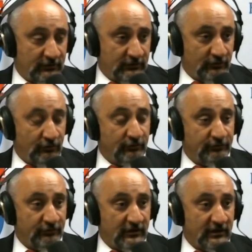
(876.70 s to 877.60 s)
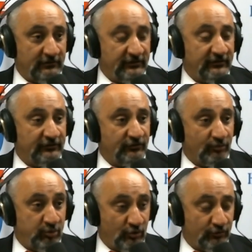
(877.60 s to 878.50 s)
go into Congress and
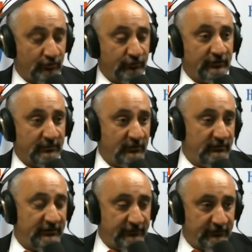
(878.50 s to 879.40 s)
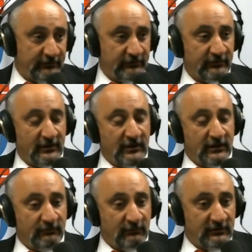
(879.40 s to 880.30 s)
support those type of businesses
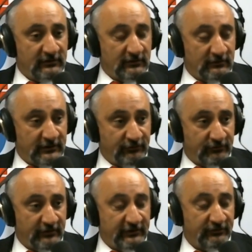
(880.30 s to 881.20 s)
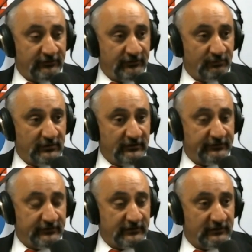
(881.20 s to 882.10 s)
with legislations and bills
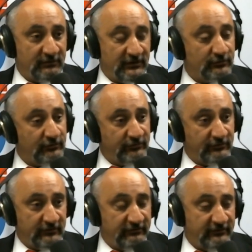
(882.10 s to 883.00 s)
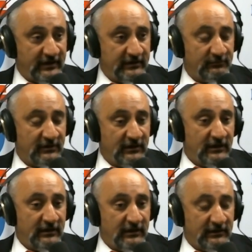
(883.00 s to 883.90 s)
that are going to be able to solidify them
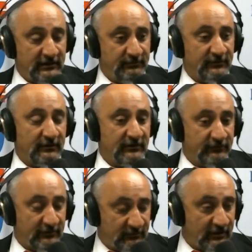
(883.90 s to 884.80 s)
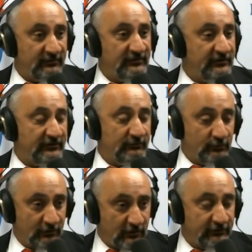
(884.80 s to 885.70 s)
and keep them. And sometimes, yes, it
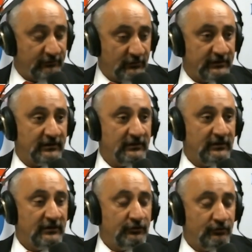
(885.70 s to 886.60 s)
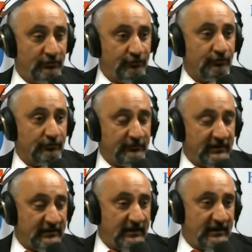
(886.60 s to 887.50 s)
would cost money to ensure
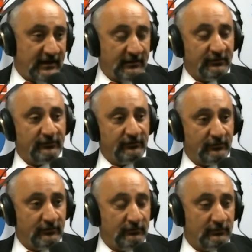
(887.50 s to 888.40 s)
that that happens. So money,